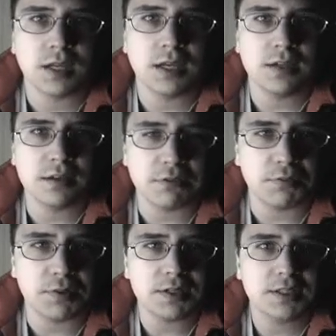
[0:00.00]
Hey
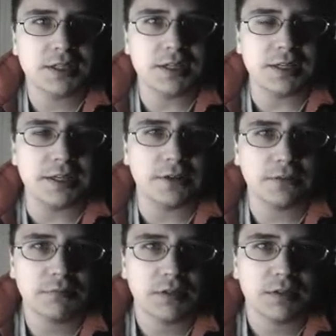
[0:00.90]
everyone, Kenny
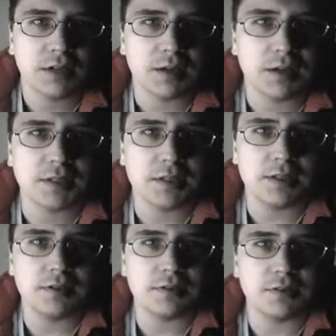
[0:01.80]
here. I'm
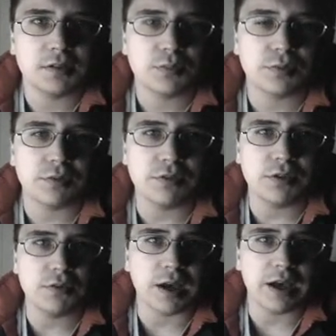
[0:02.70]
gonna
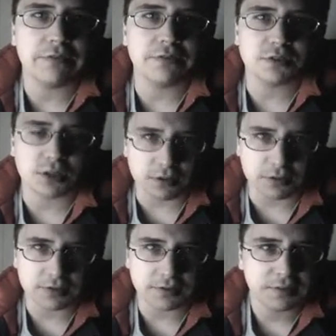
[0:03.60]
review
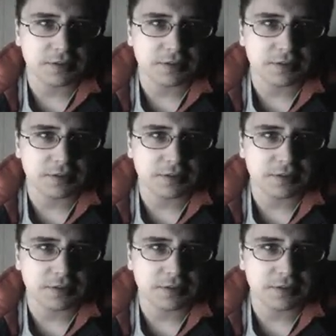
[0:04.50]
Avatar.